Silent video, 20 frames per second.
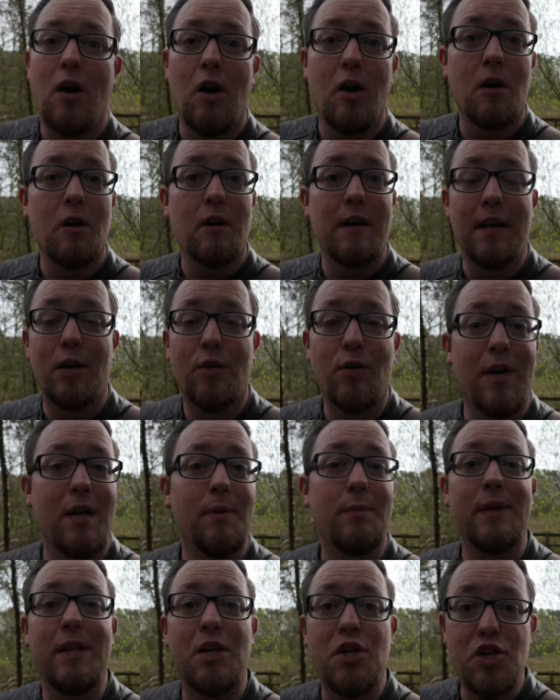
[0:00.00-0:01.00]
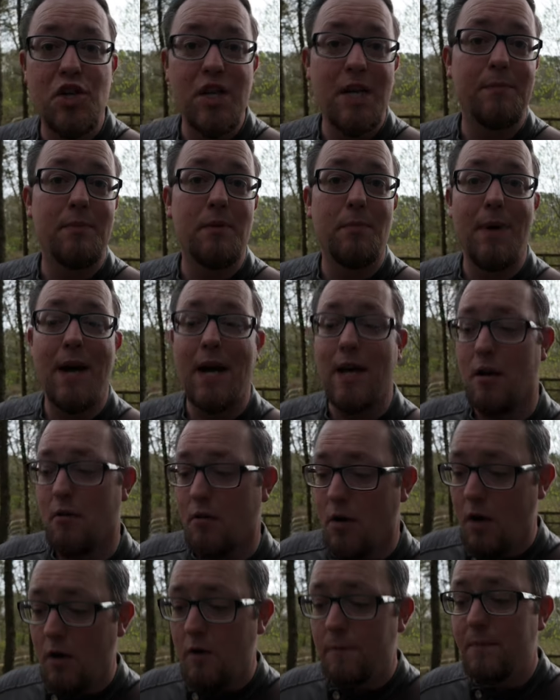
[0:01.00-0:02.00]
are incredibly cheap to buy
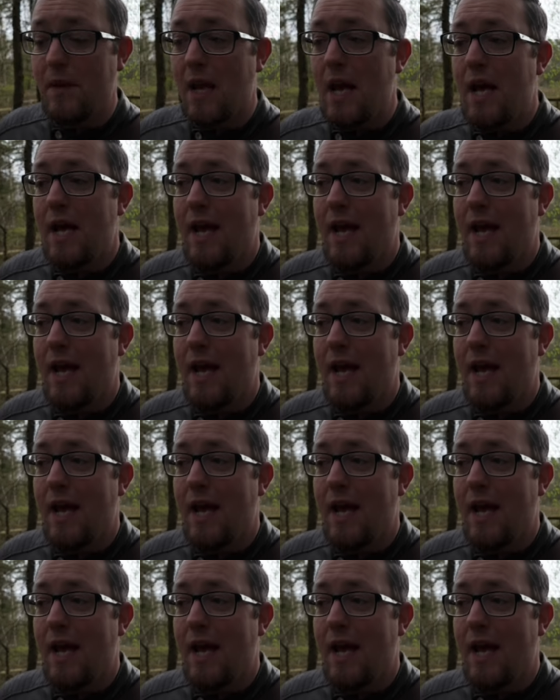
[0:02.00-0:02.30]
your own,